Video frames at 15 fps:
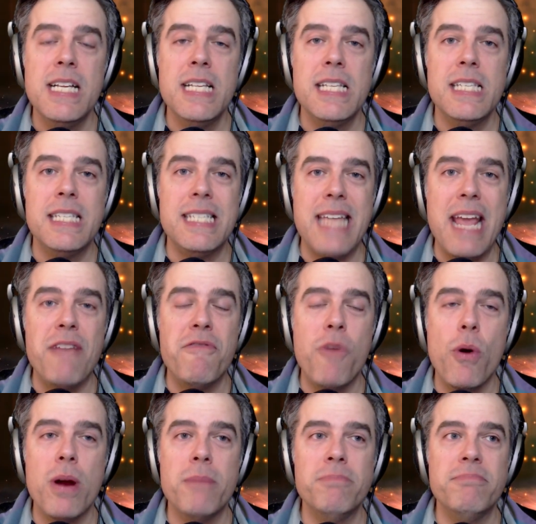Snake
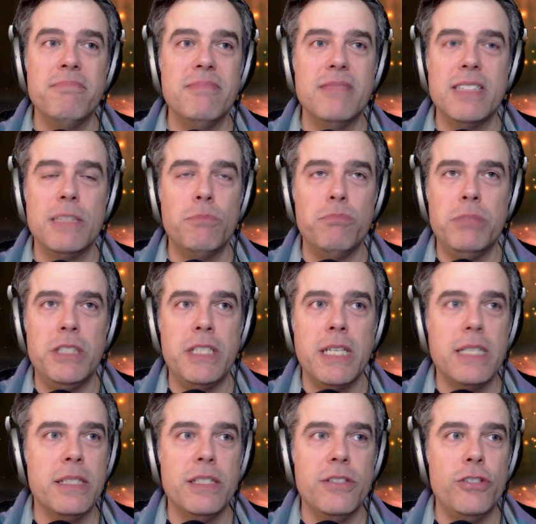Form
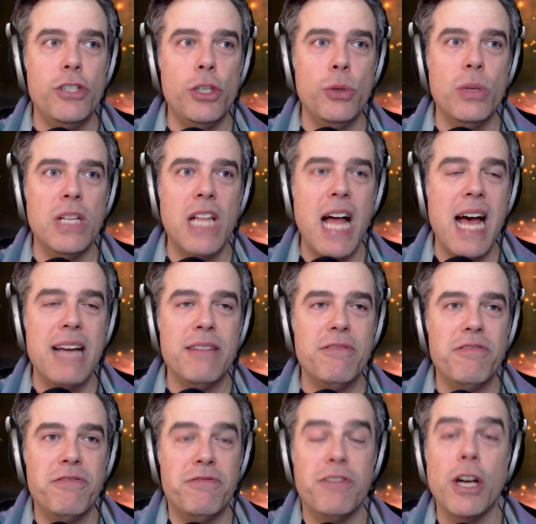doesn't do a lot
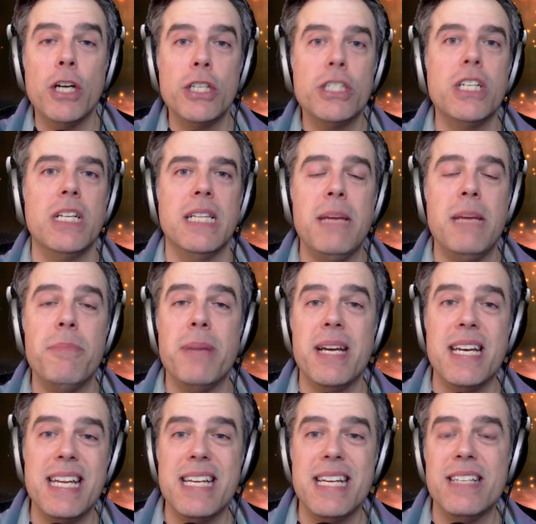functionally, but
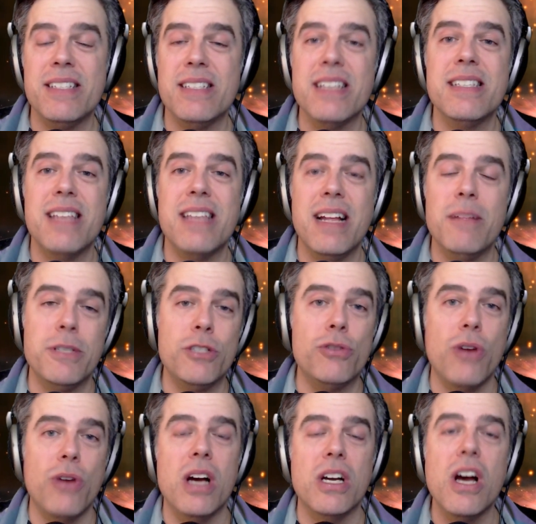it does help us
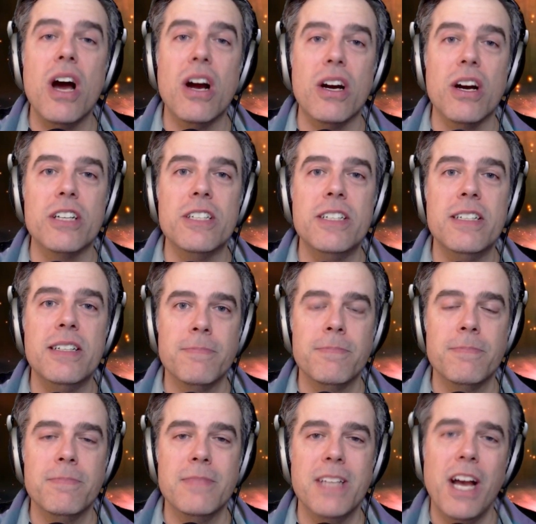draw a card.
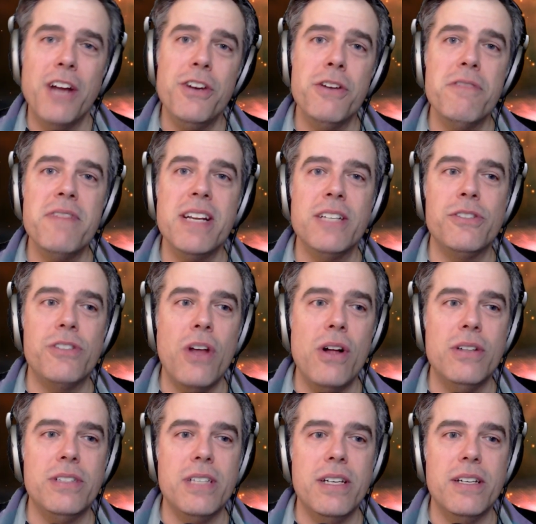Unnerving
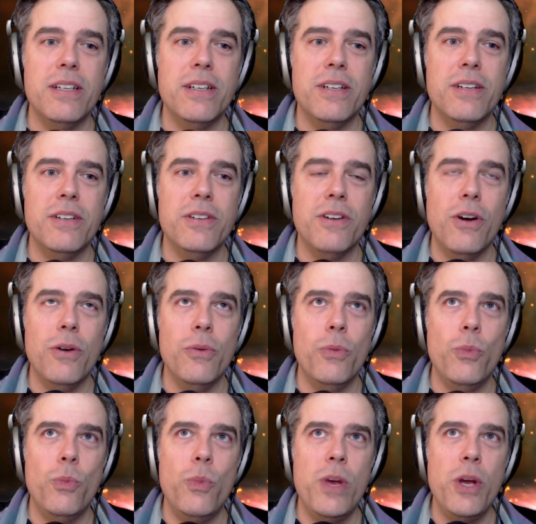Assault,
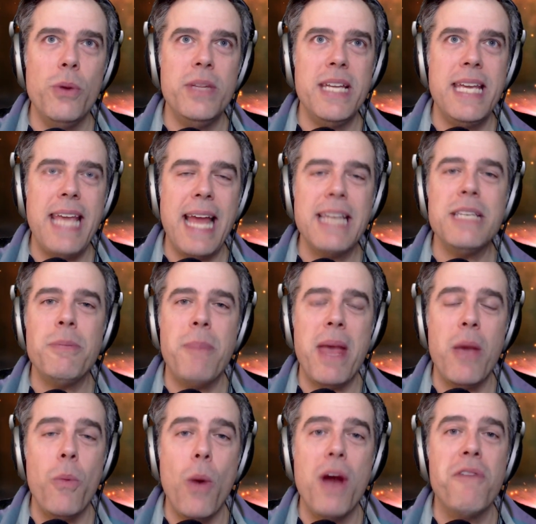we only get to pay
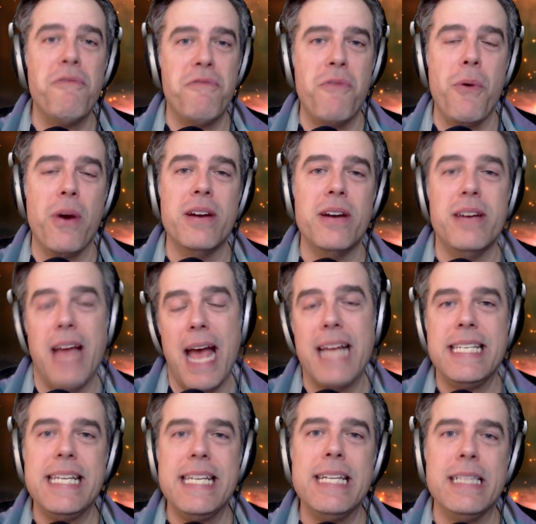1 for it,
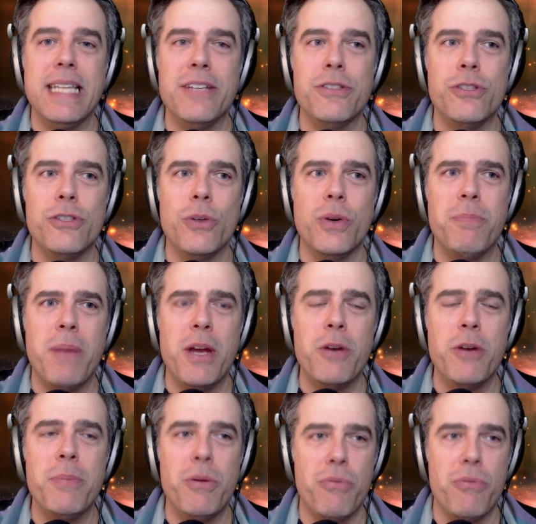ideally, so it better be